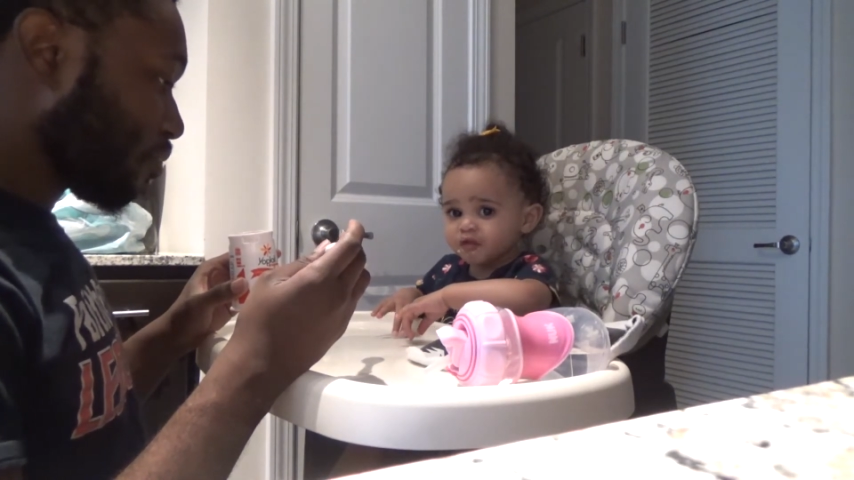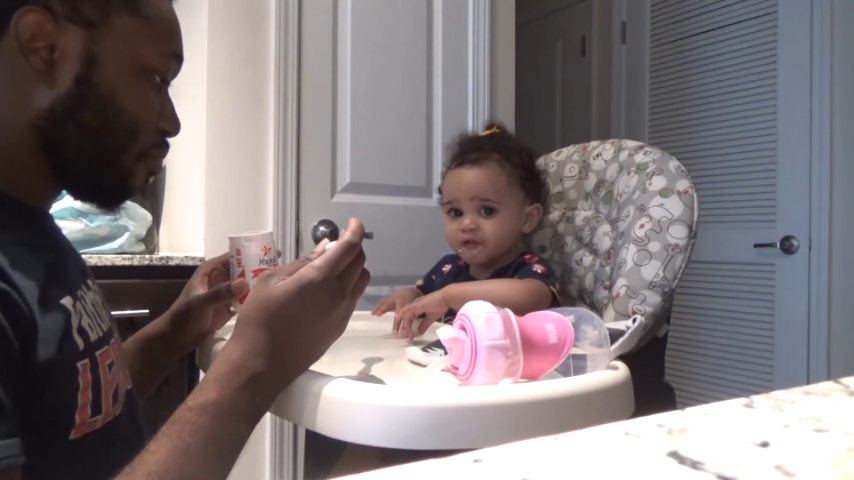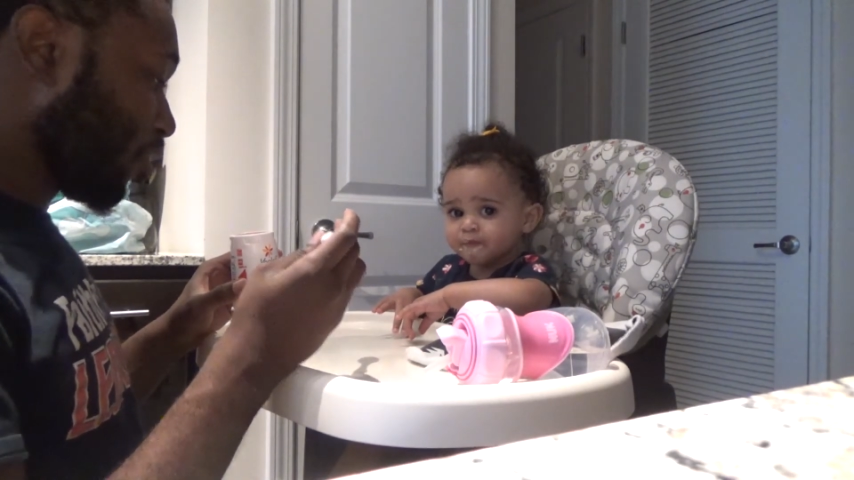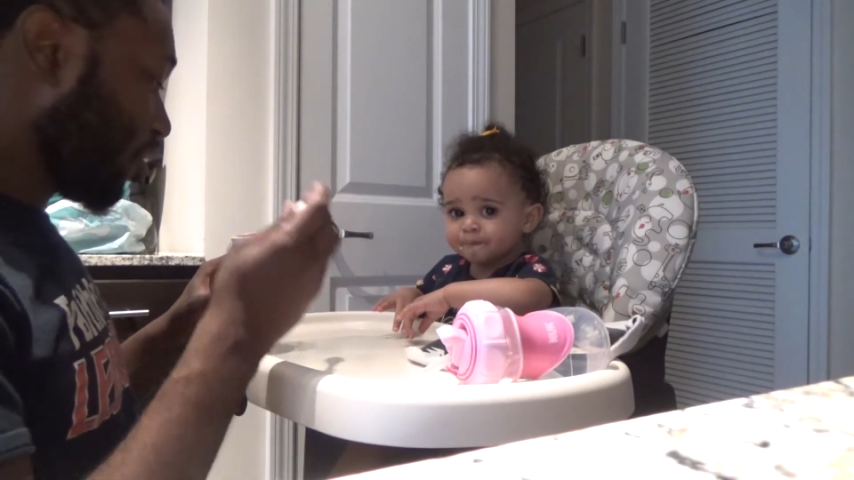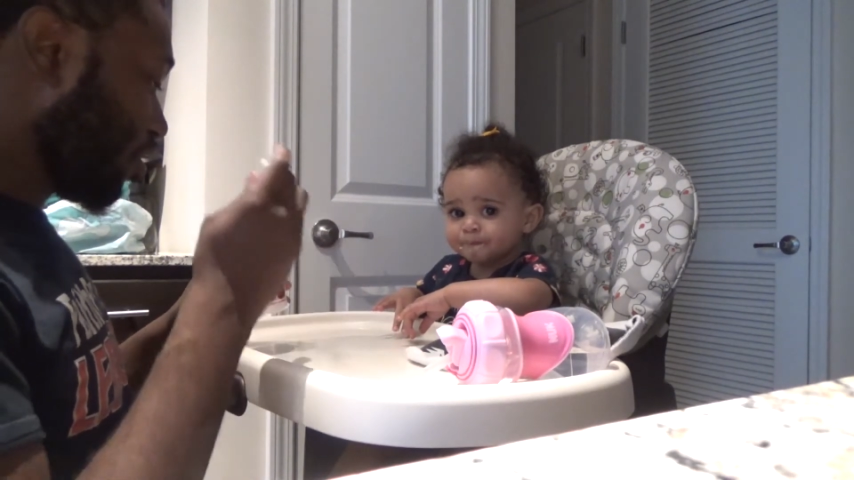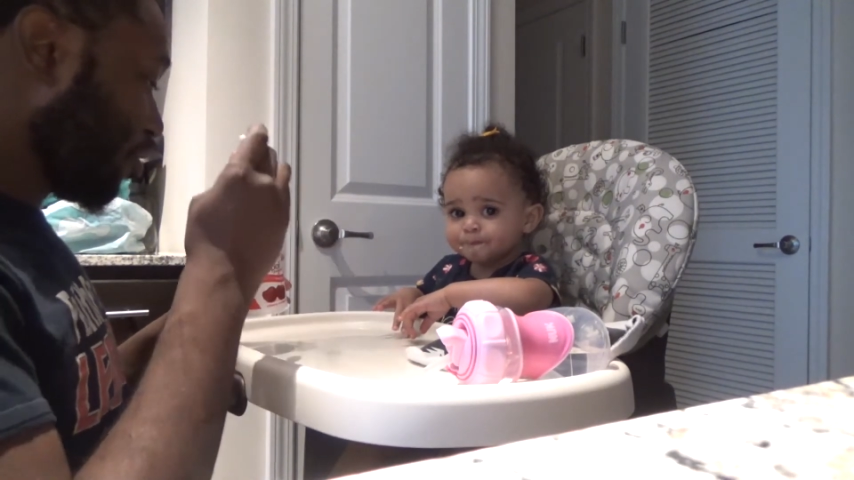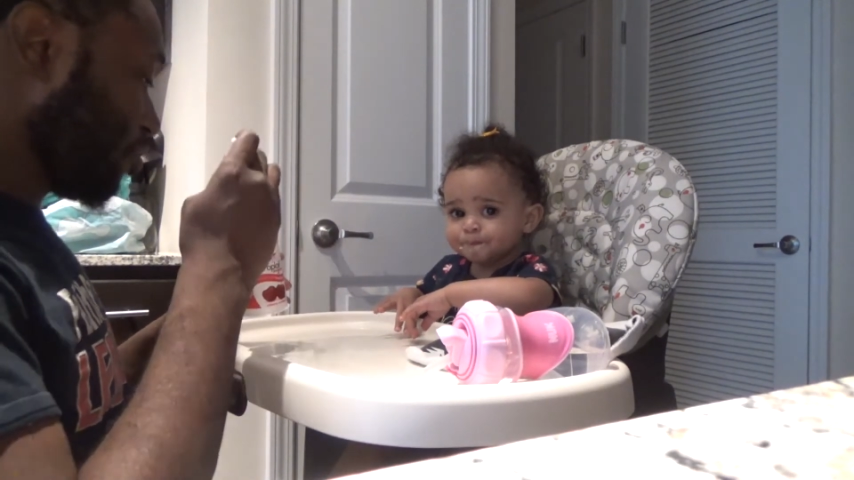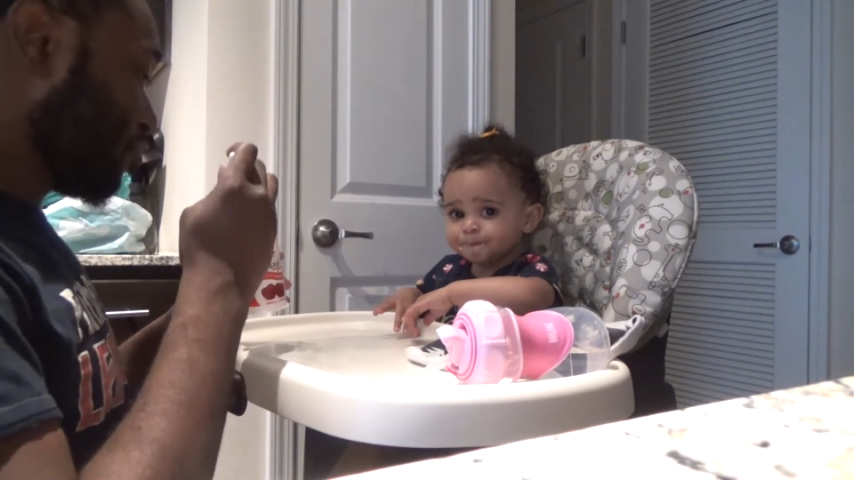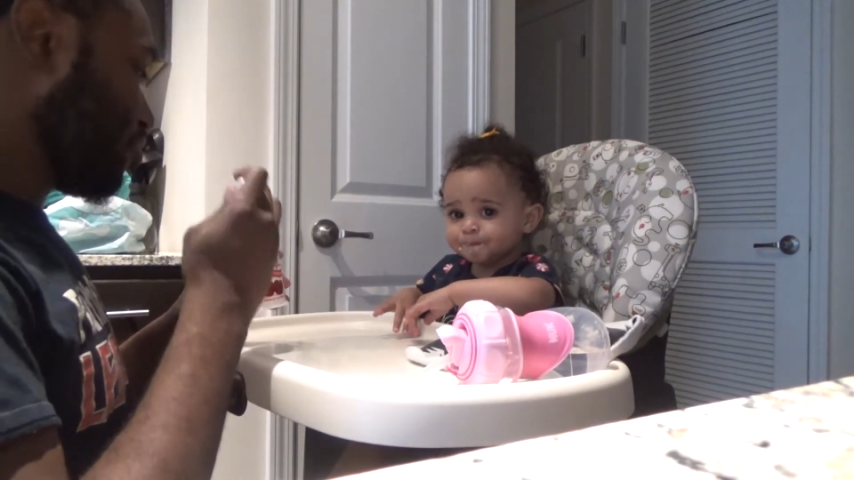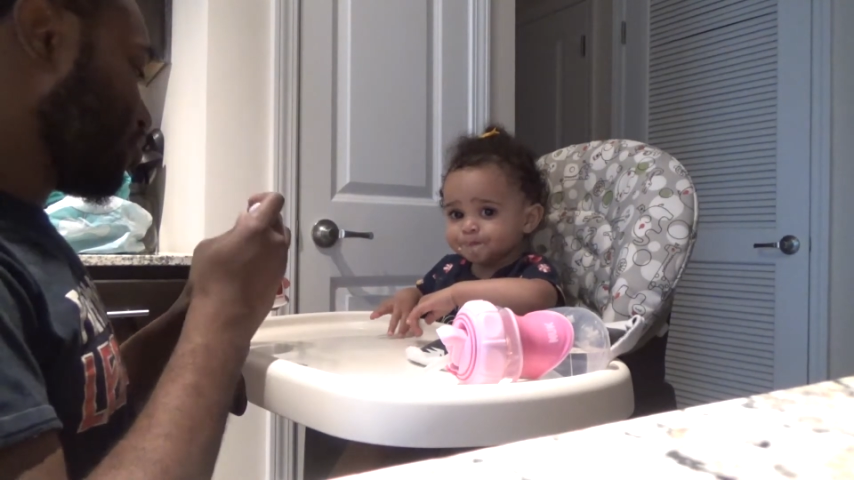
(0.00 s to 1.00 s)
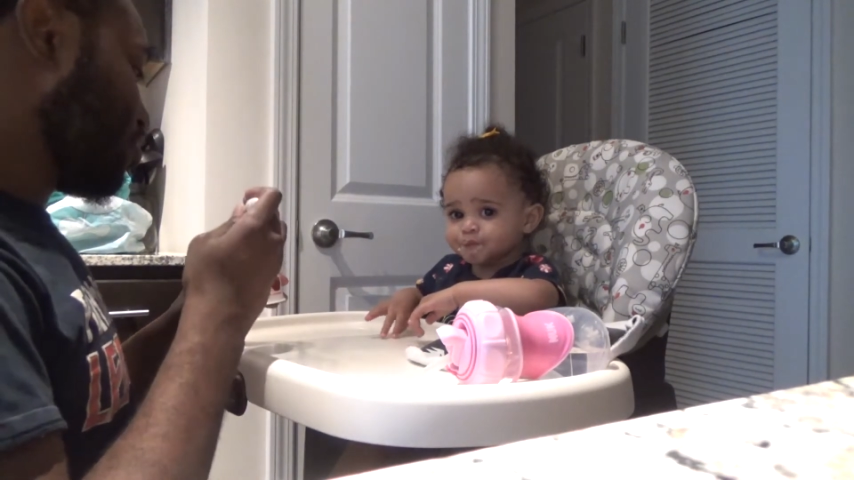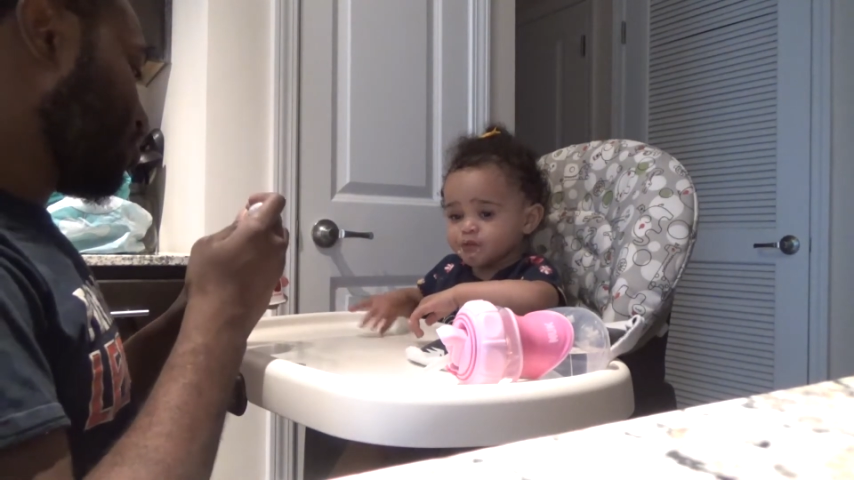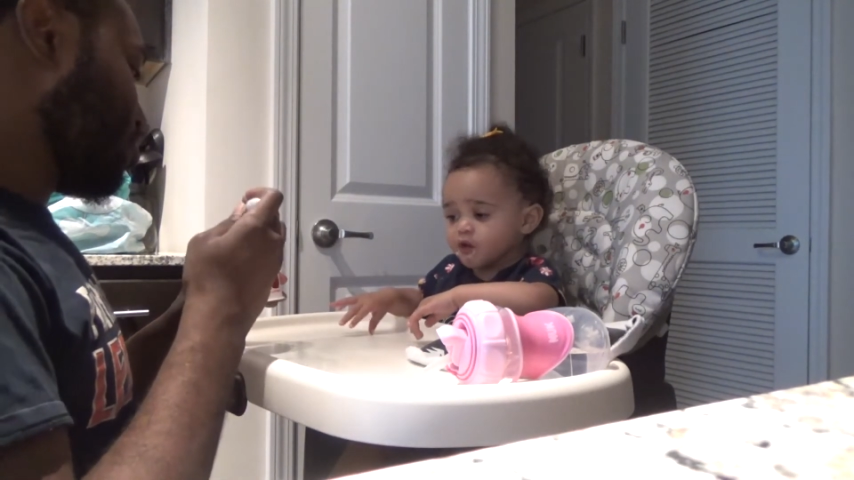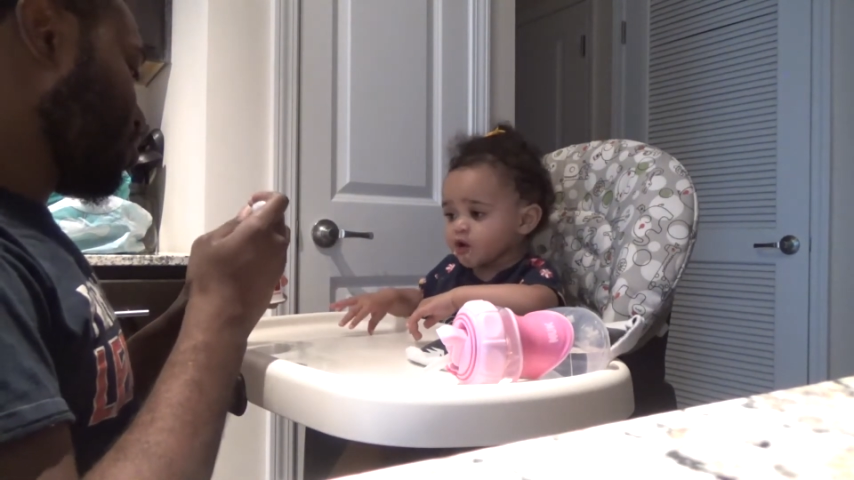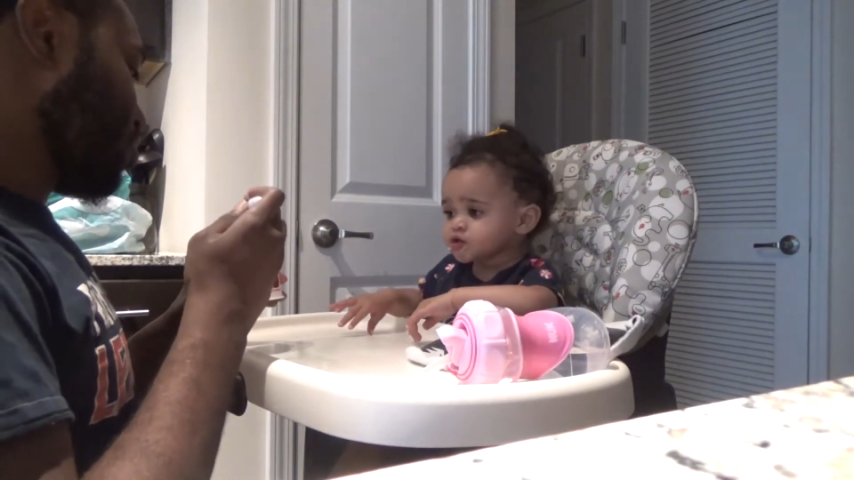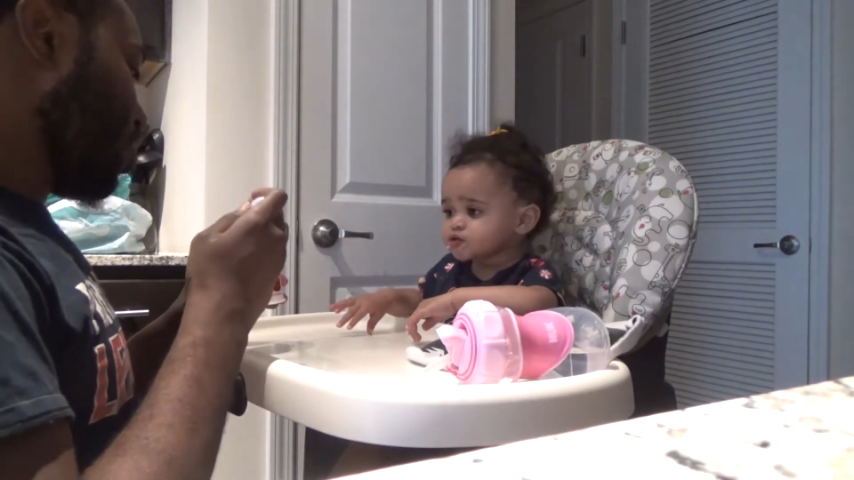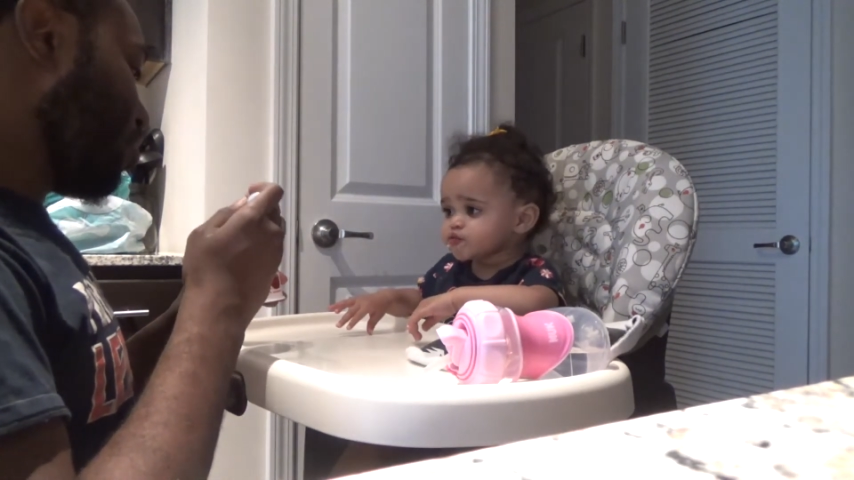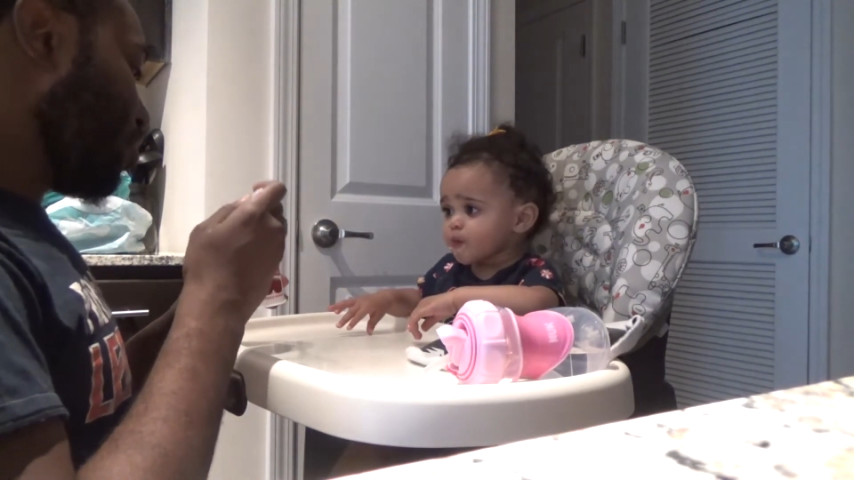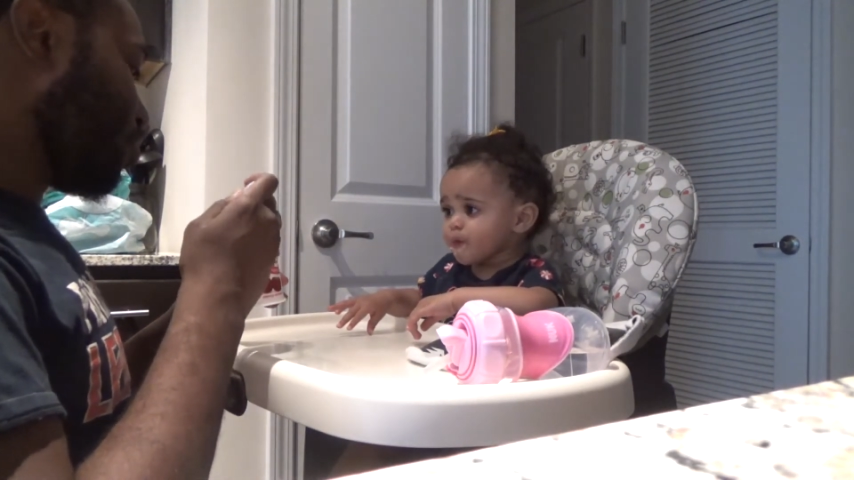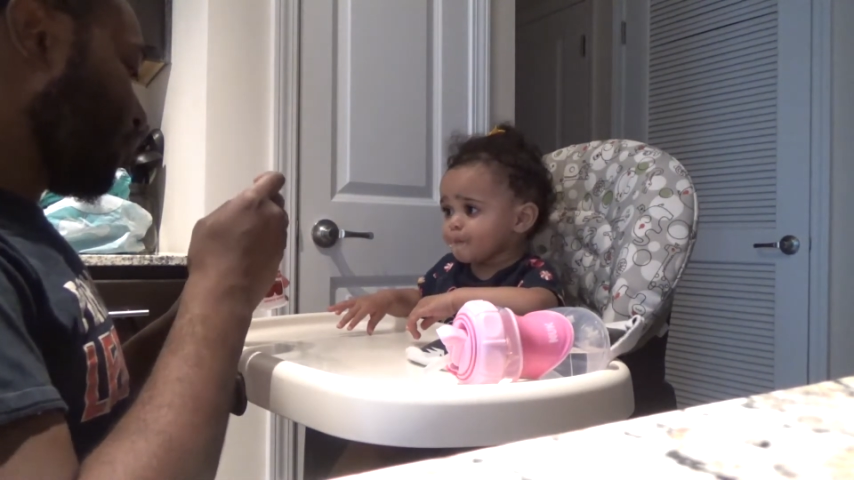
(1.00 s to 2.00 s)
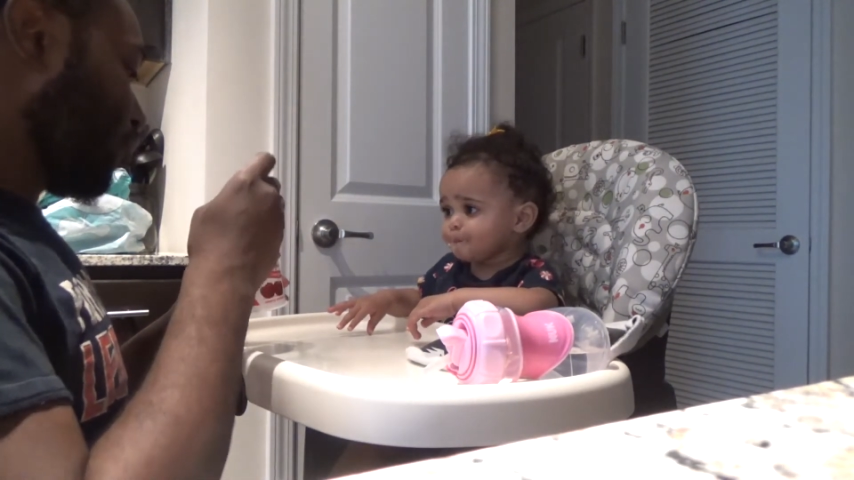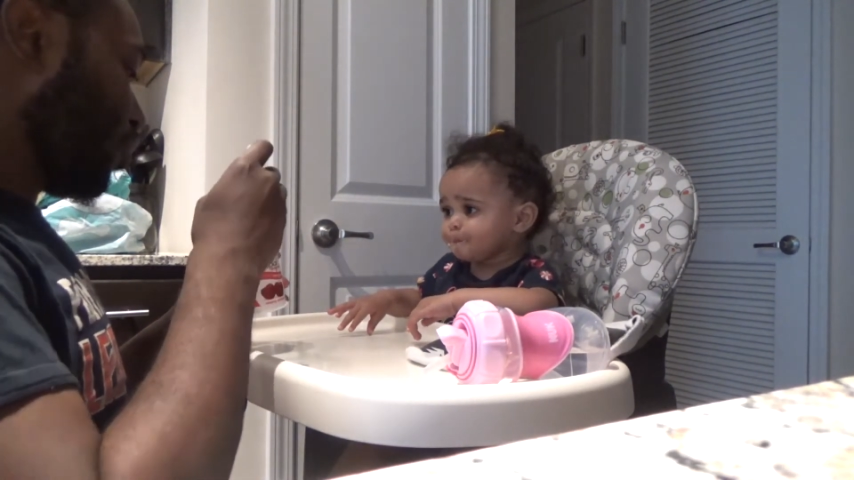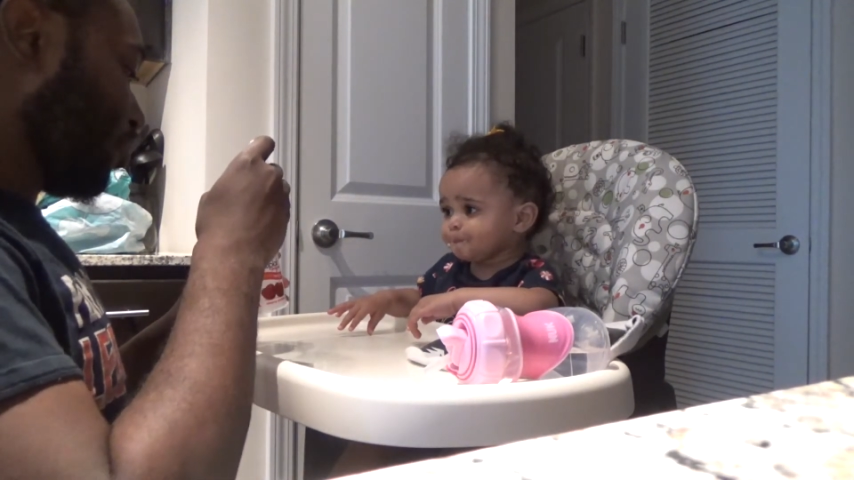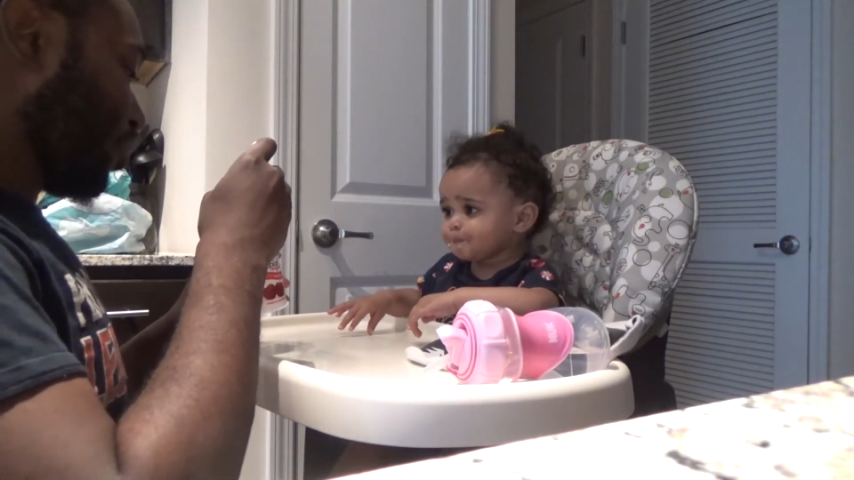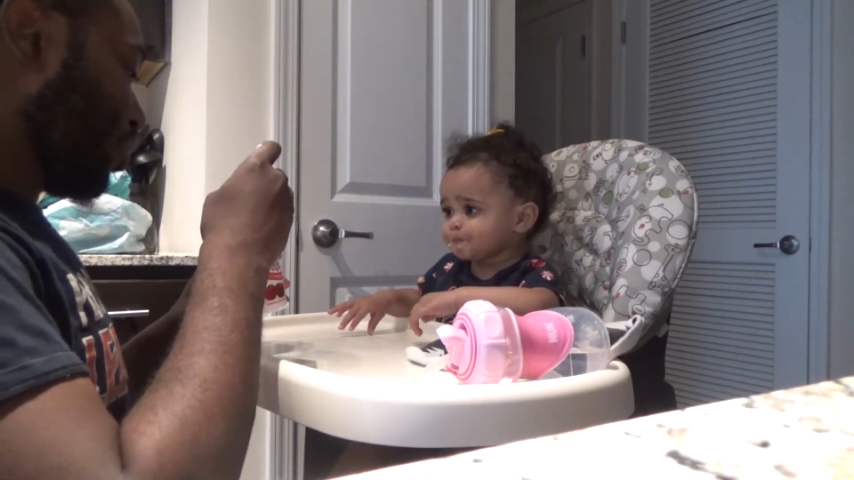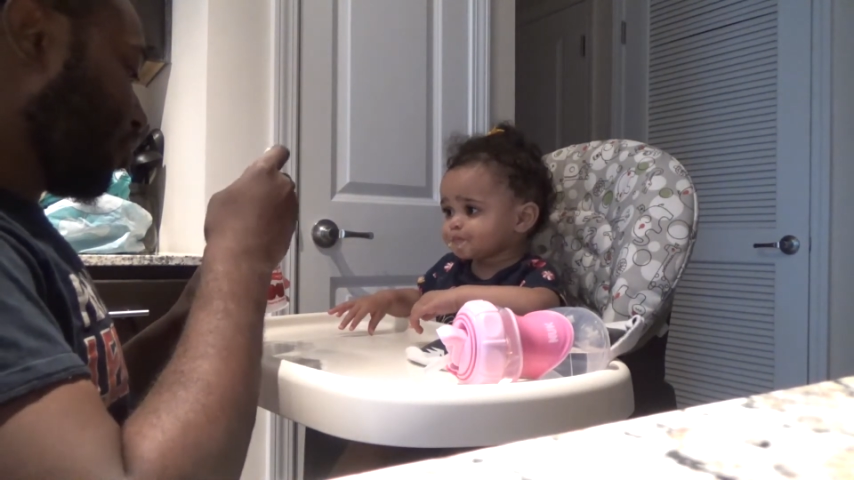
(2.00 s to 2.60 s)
But um I'll probably do a video on that